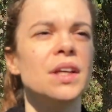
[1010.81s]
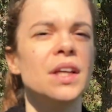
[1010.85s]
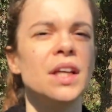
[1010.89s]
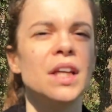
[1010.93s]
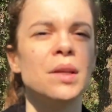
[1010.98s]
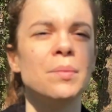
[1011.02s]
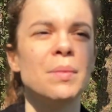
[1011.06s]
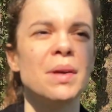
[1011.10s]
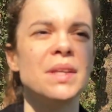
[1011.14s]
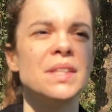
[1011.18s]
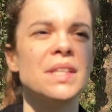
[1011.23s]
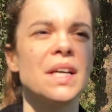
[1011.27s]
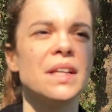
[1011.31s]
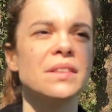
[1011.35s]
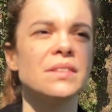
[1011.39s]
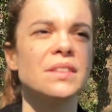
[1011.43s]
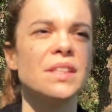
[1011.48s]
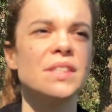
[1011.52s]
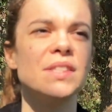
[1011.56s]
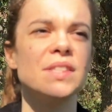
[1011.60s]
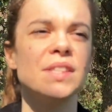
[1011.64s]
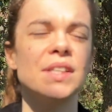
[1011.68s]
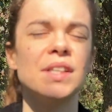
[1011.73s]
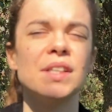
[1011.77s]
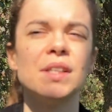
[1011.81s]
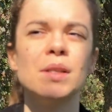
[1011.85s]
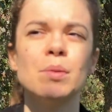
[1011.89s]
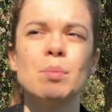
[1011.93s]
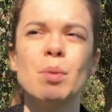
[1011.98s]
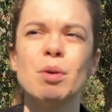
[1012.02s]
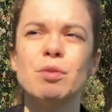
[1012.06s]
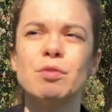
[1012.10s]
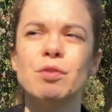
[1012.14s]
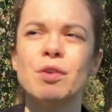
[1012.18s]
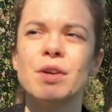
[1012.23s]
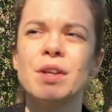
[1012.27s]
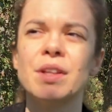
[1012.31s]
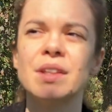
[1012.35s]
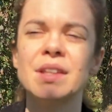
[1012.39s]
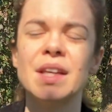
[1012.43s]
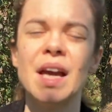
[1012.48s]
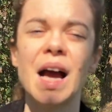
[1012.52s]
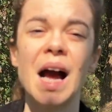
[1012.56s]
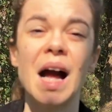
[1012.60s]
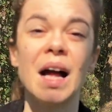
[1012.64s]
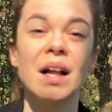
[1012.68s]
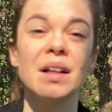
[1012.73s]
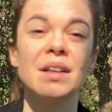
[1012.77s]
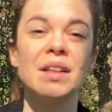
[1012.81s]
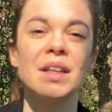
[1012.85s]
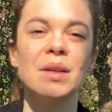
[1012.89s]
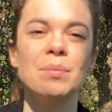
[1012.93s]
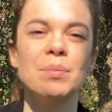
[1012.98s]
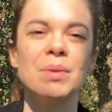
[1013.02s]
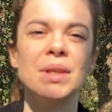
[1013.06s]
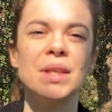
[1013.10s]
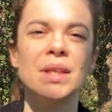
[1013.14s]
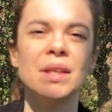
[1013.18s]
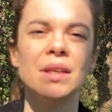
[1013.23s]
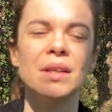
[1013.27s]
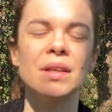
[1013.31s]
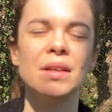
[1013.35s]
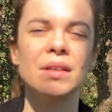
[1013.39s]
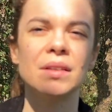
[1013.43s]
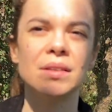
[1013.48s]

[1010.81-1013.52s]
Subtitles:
In my Delta tier, I'm offering the alchemy